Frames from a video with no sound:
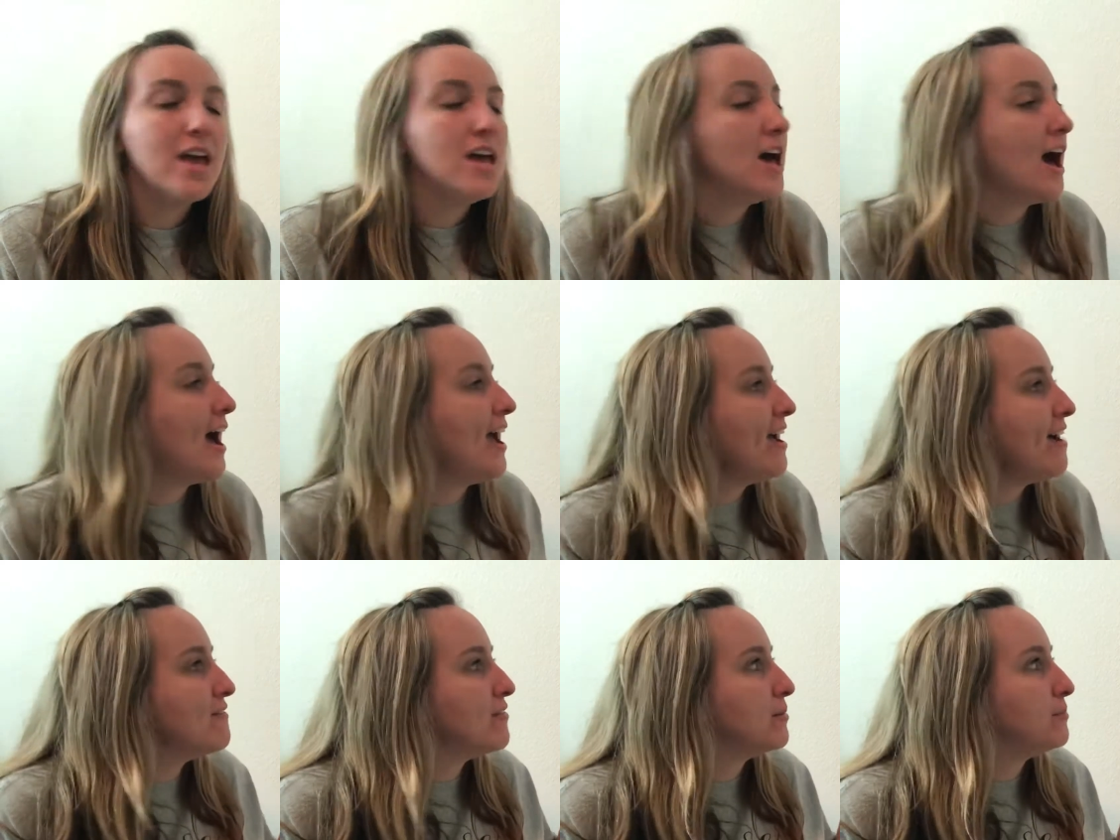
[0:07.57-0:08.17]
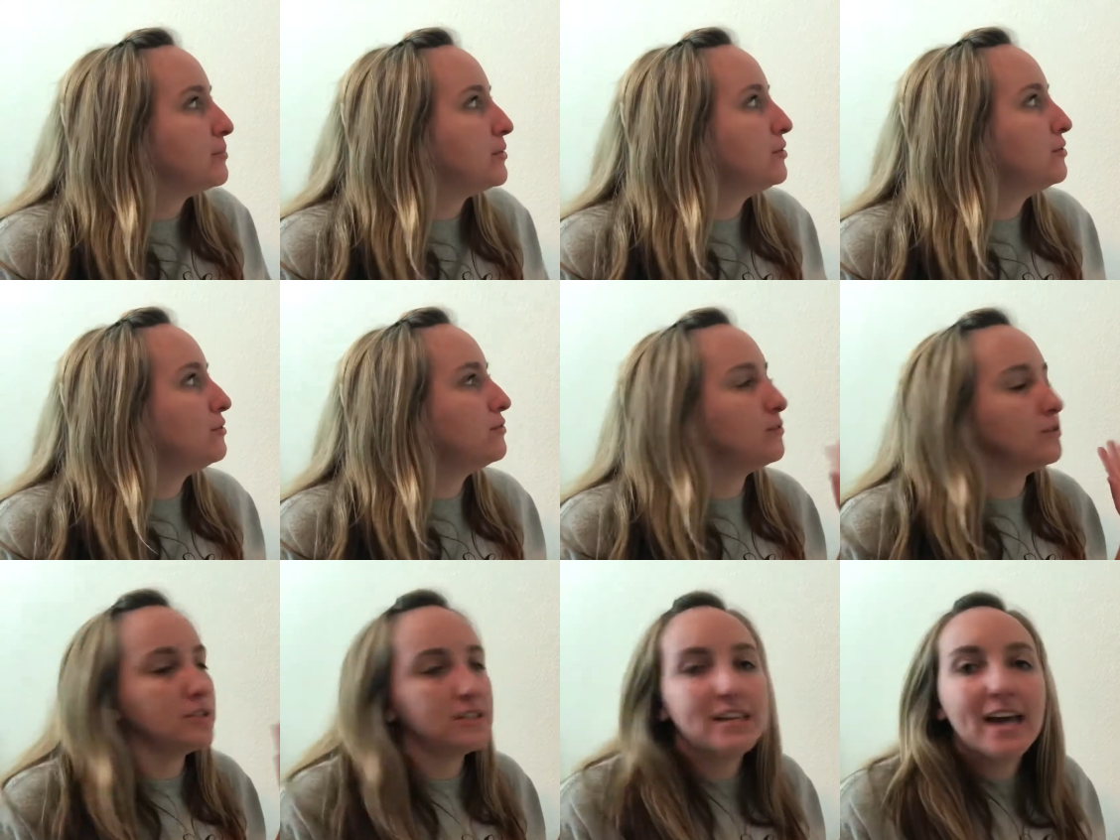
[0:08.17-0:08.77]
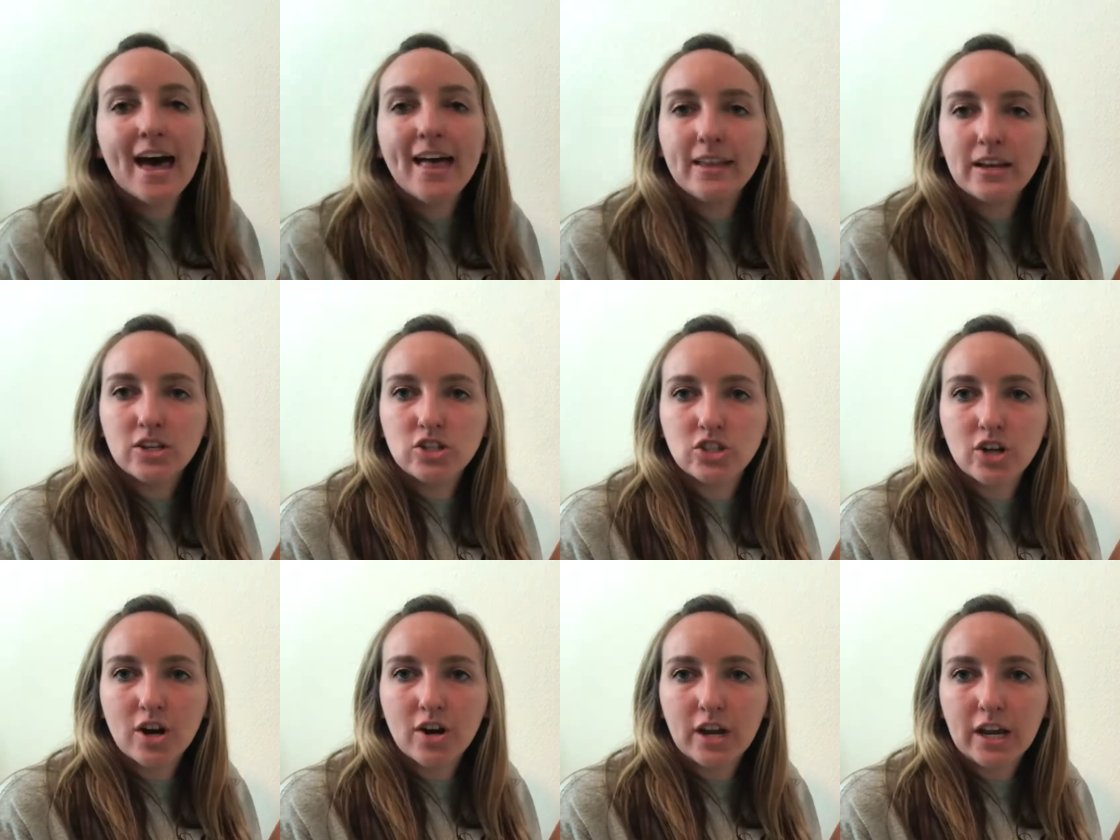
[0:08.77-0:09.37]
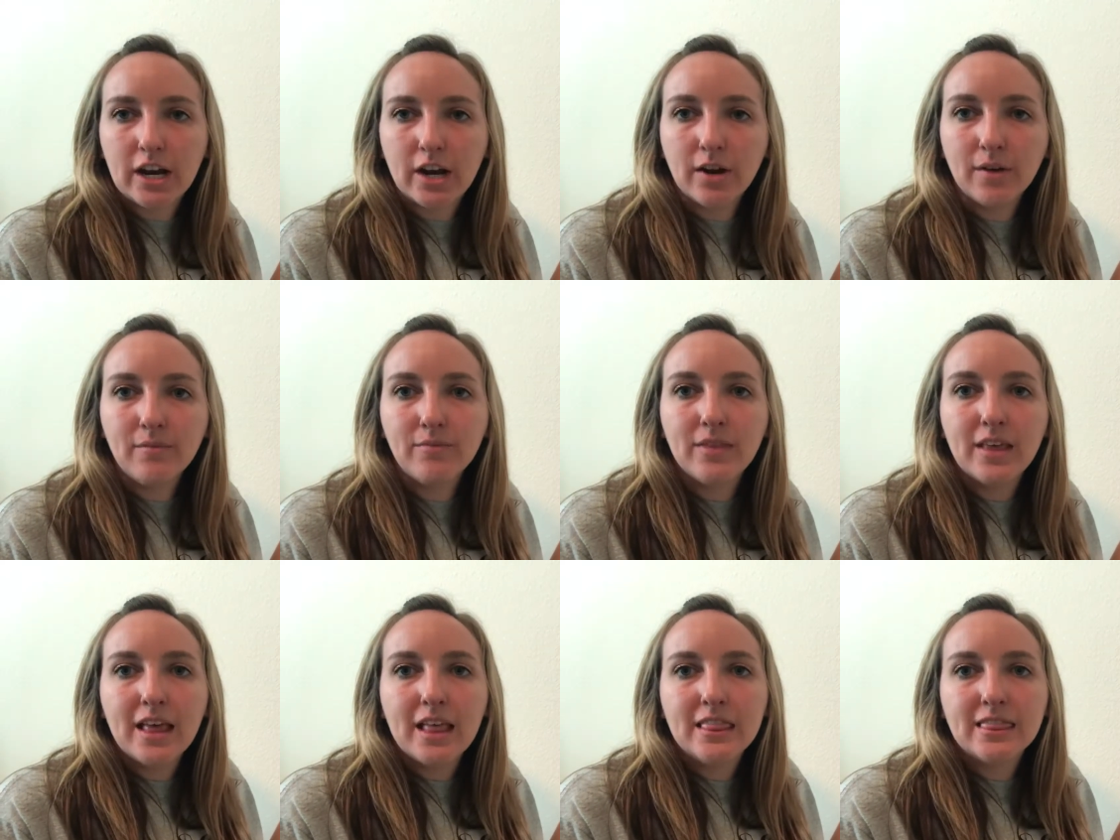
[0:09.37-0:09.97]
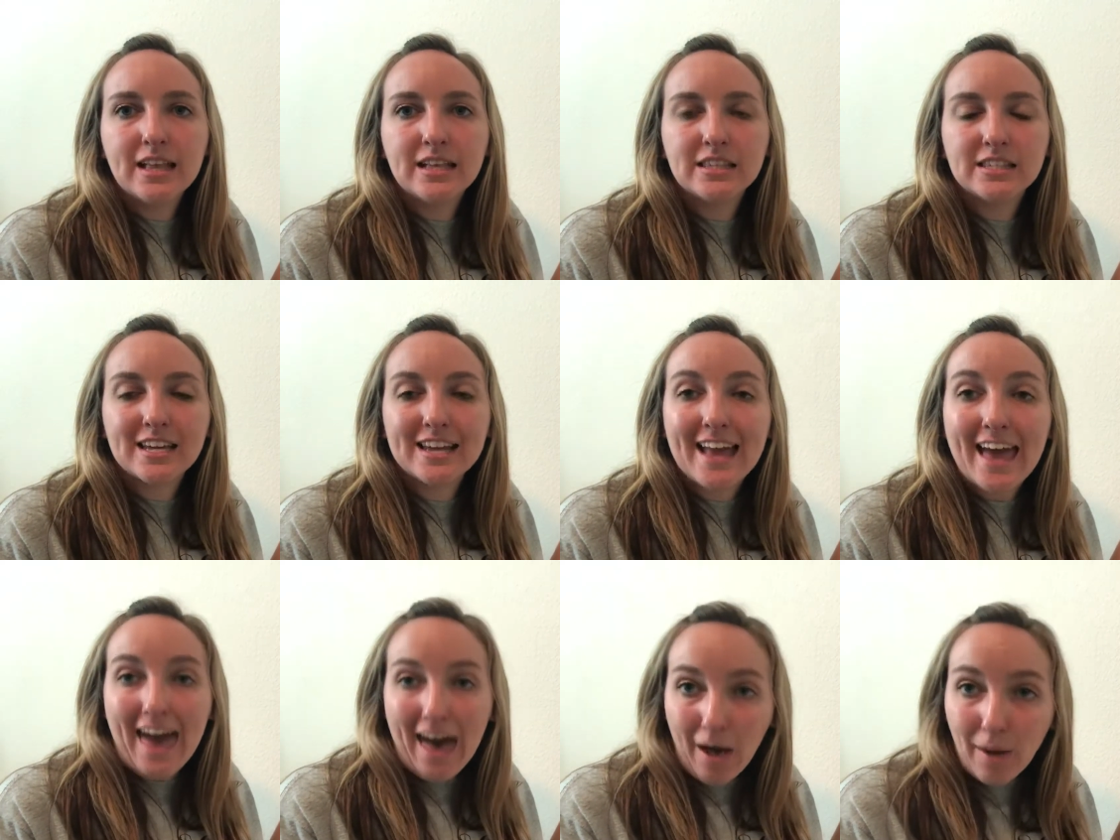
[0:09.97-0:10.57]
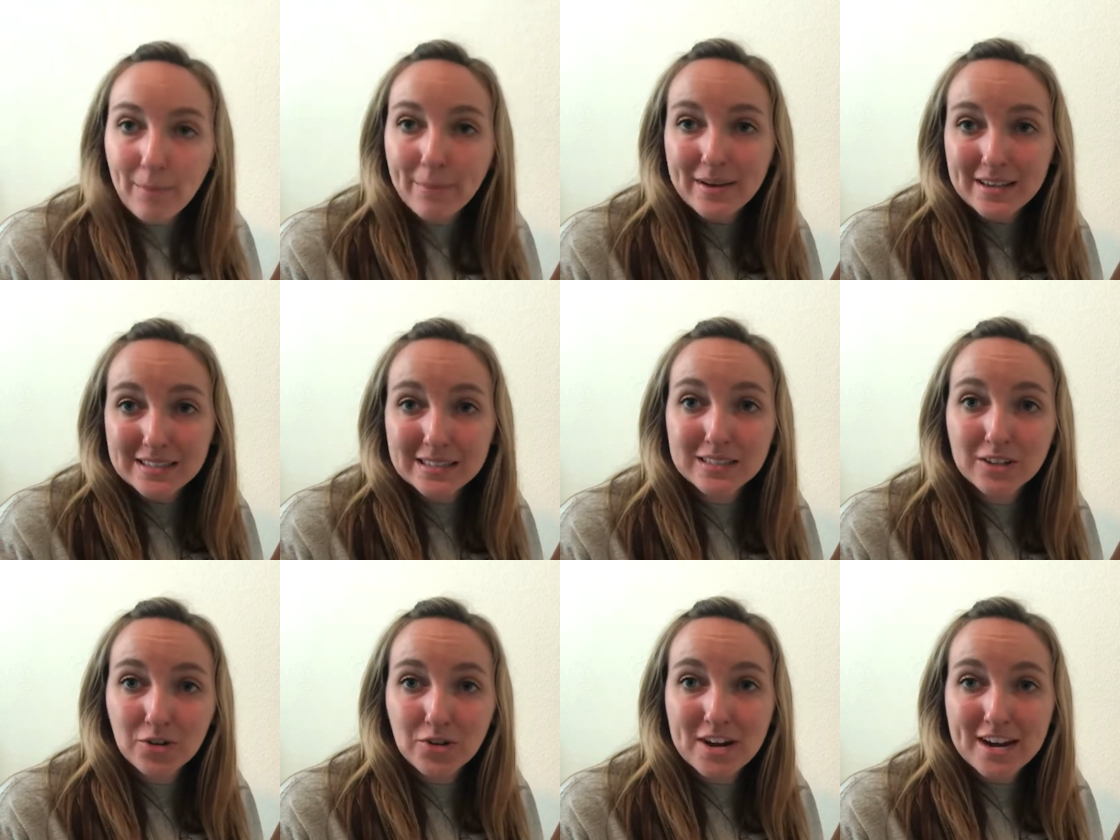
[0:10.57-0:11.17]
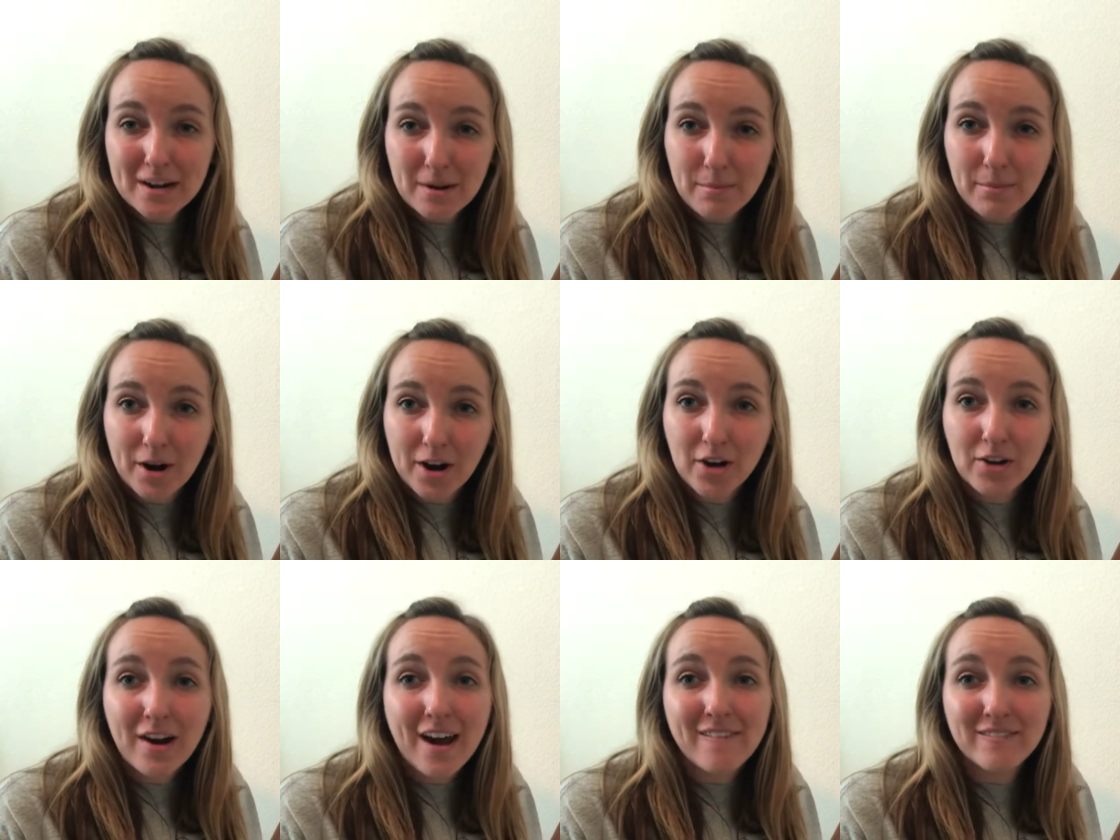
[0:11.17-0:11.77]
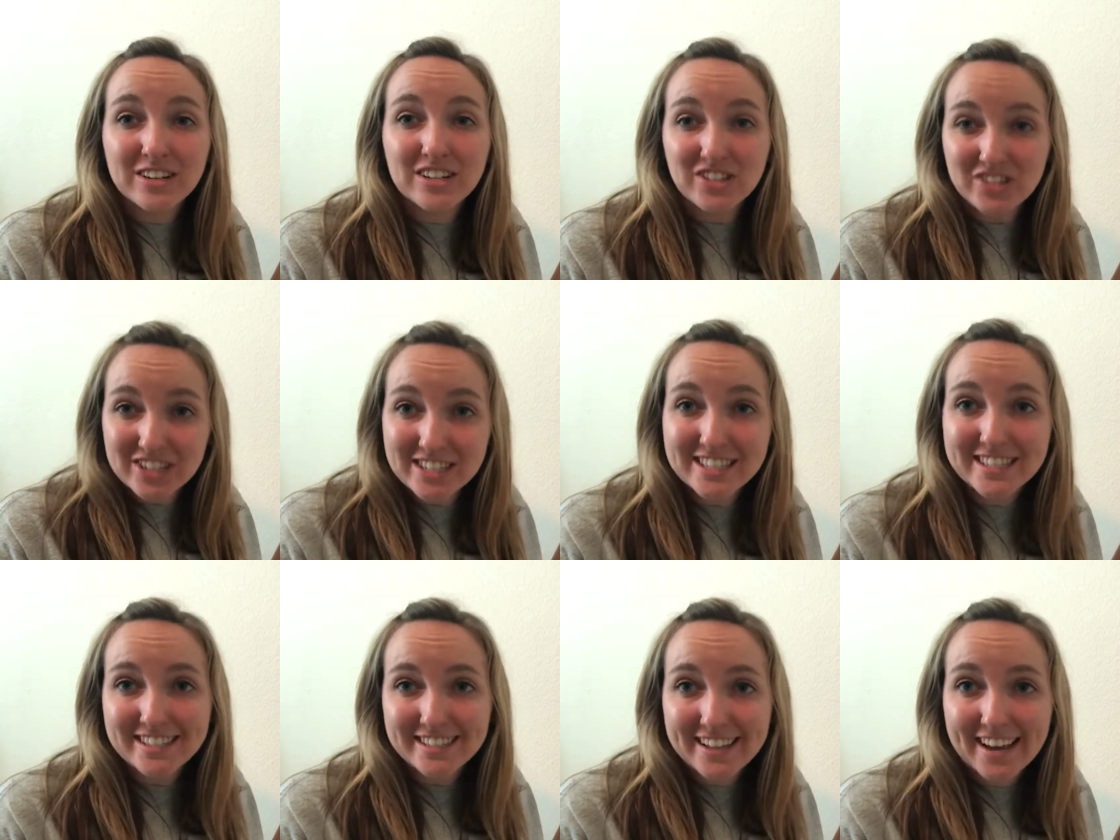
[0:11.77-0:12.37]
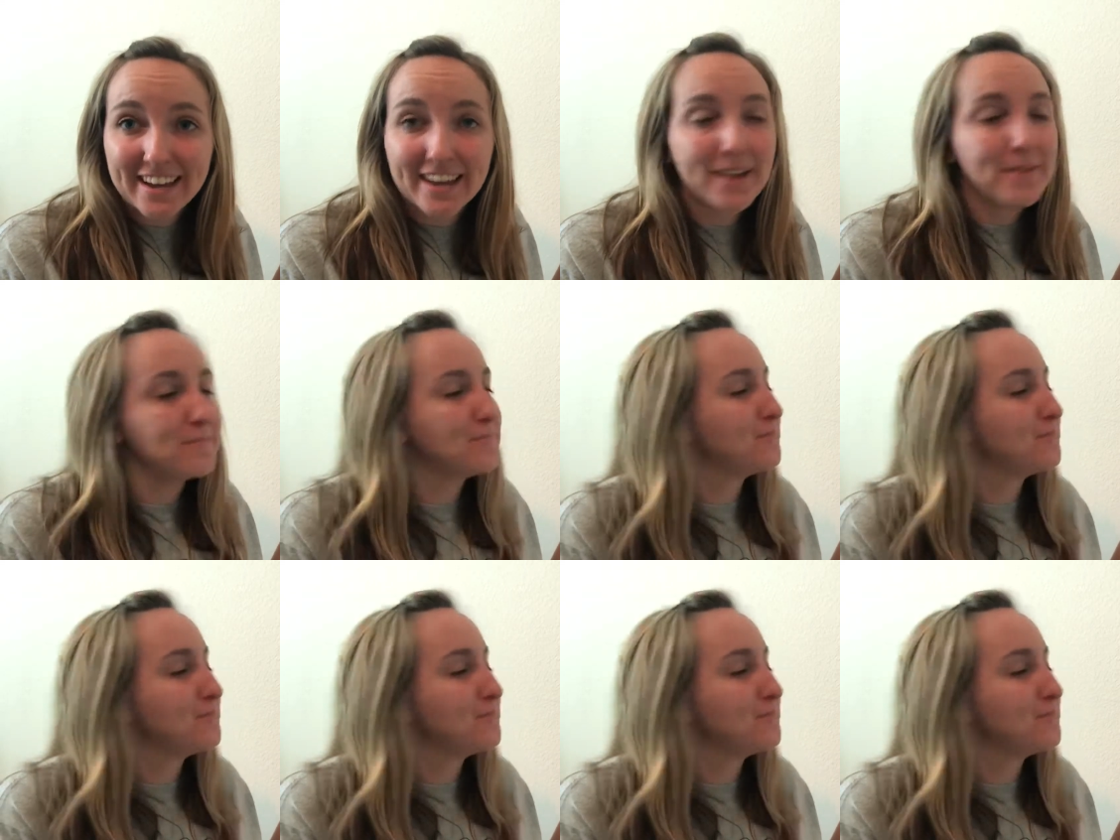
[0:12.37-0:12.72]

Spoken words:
I have a beautiful tally chart here that's going to help us create a bar graph in just a second.